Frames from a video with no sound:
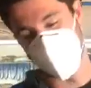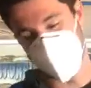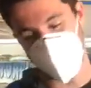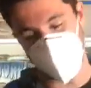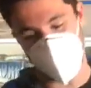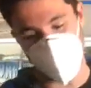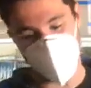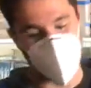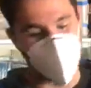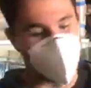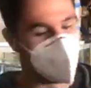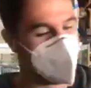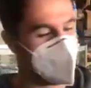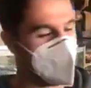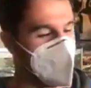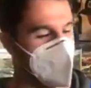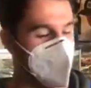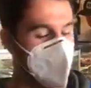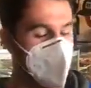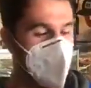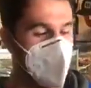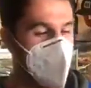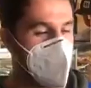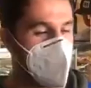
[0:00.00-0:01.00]
guy?
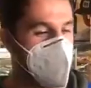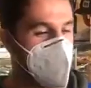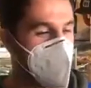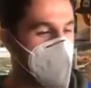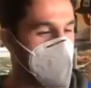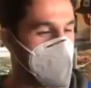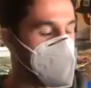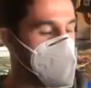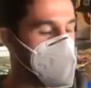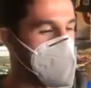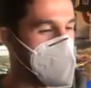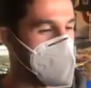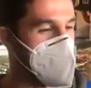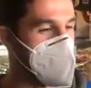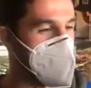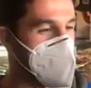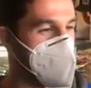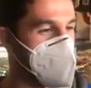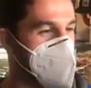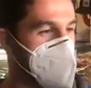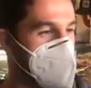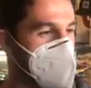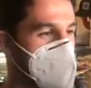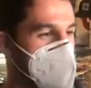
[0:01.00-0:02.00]
And then I met
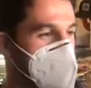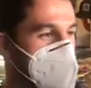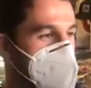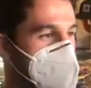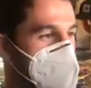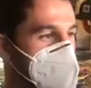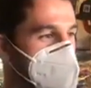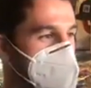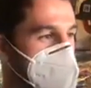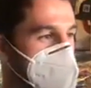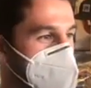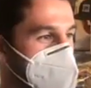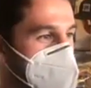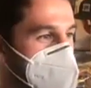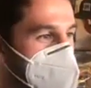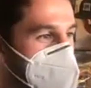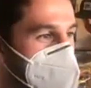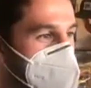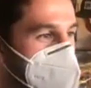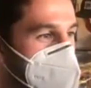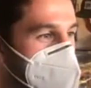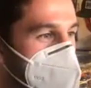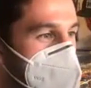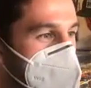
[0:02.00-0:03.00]
him, and he's
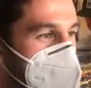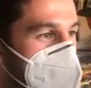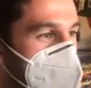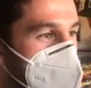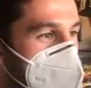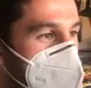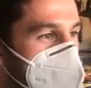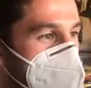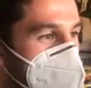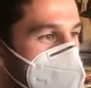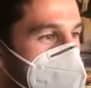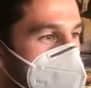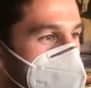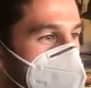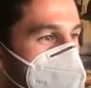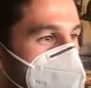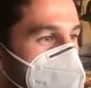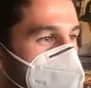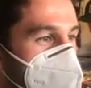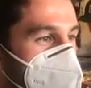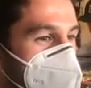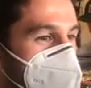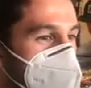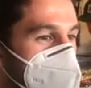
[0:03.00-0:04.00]

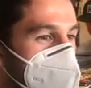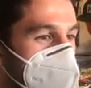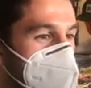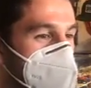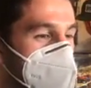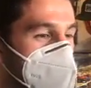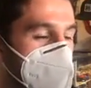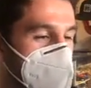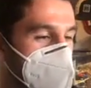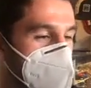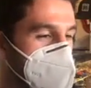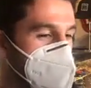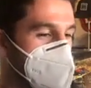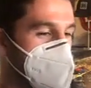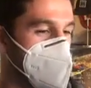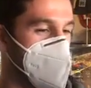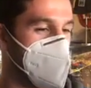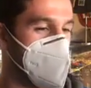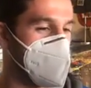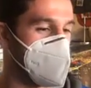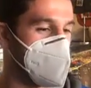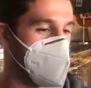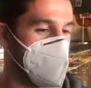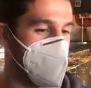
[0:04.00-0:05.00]
one of the purest
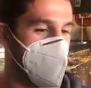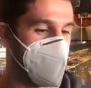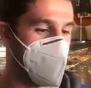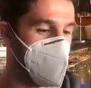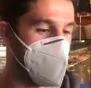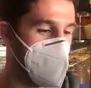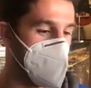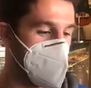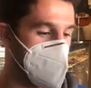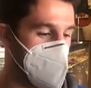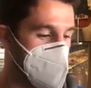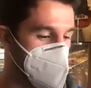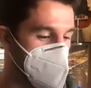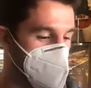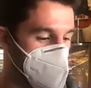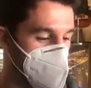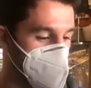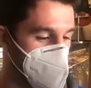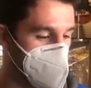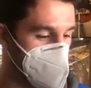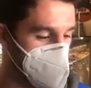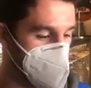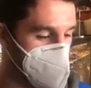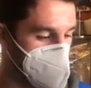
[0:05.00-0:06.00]
souls I've ever met. He's
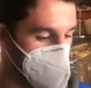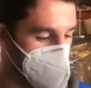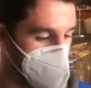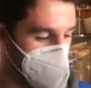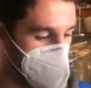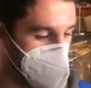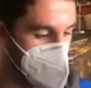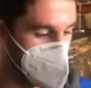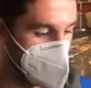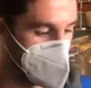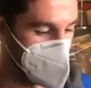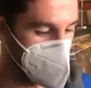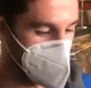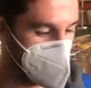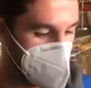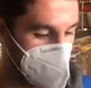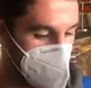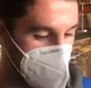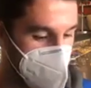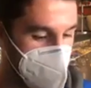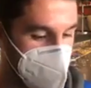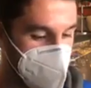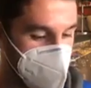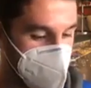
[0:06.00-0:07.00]
such a
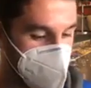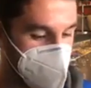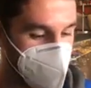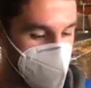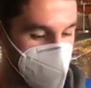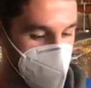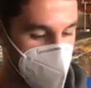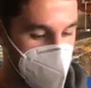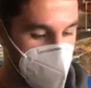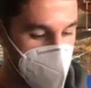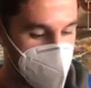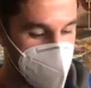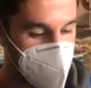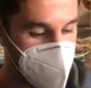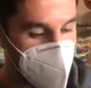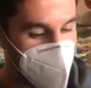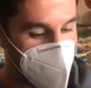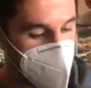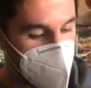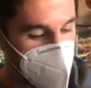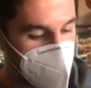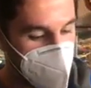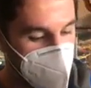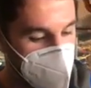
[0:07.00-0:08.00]
kind man,
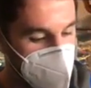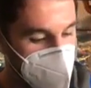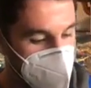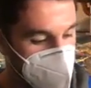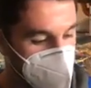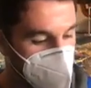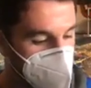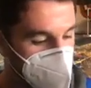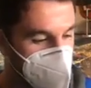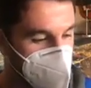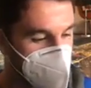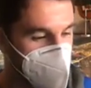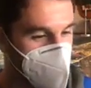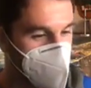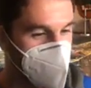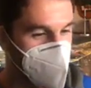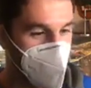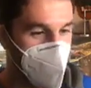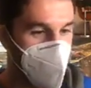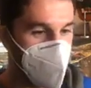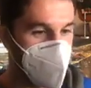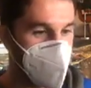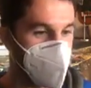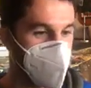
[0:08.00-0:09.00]
and he's
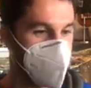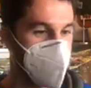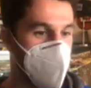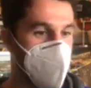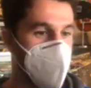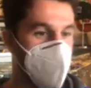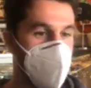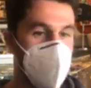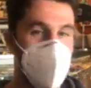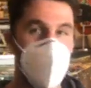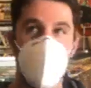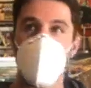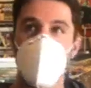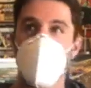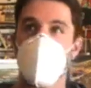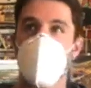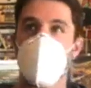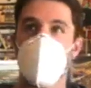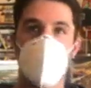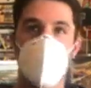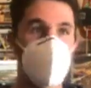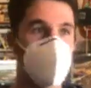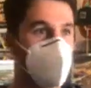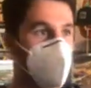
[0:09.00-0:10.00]
so driven. I mean,
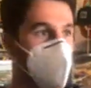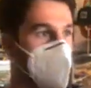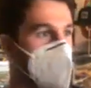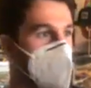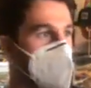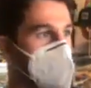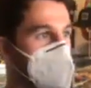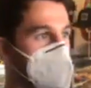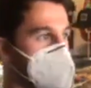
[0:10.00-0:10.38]
he's creating this